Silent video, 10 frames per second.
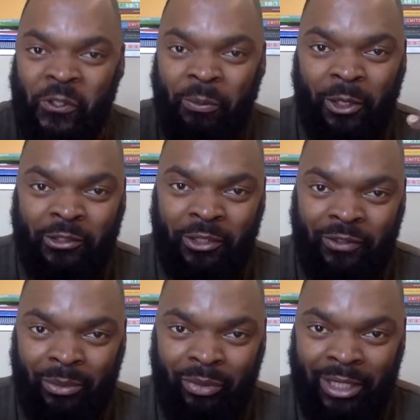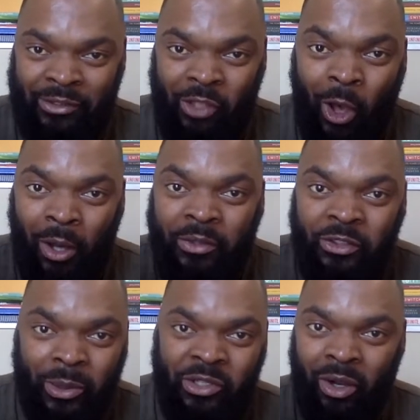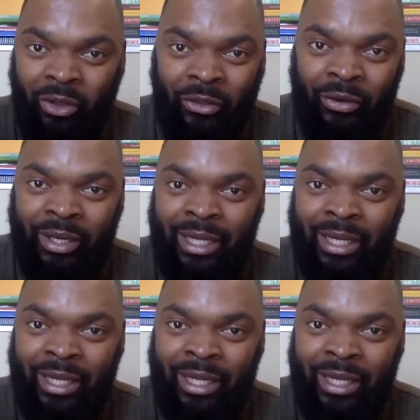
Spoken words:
parts of your brain talk to each other